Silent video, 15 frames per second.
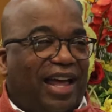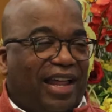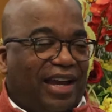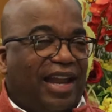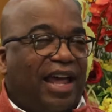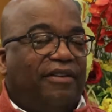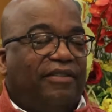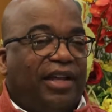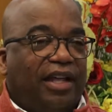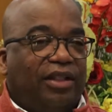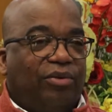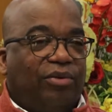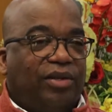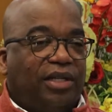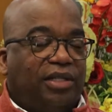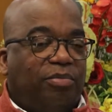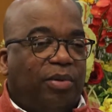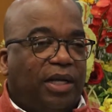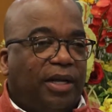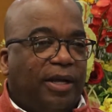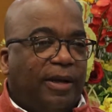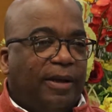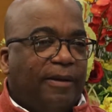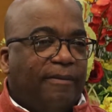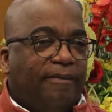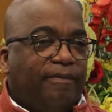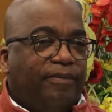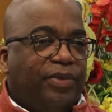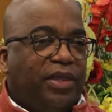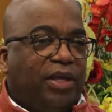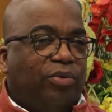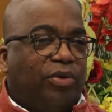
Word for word: how to navigate through this. But the